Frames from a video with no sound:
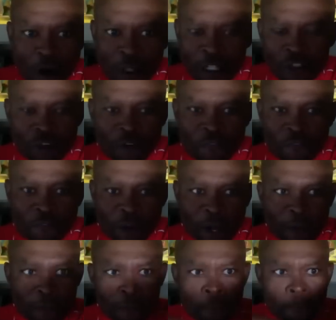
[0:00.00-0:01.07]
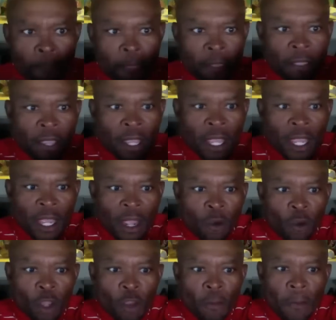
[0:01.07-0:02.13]
There's no frame.
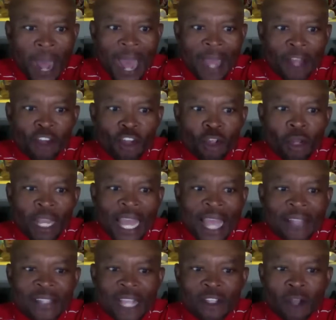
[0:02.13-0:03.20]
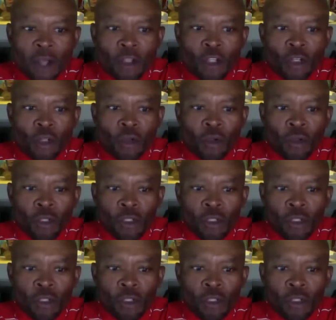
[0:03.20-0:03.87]
When you buy a new lens, that's all you do.